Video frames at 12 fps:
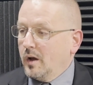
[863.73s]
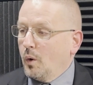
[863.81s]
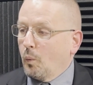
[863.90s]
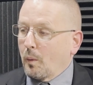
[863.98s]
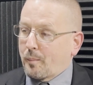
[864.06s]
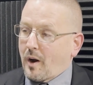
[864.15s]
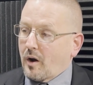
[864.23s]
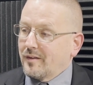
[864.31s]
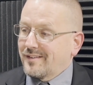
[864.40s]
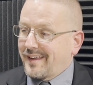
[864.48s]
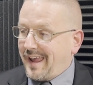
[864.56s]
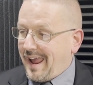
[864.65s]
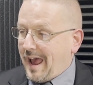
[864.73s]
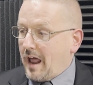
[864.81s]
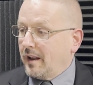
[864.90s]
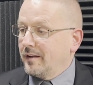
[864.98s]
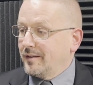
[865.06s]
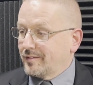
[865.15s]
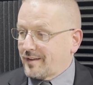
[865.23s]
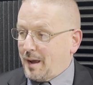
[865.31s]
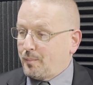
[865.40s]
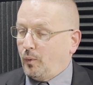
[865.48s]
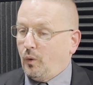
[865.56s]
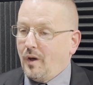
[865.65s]
where parents can
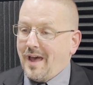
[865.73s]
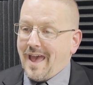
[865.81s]
disciple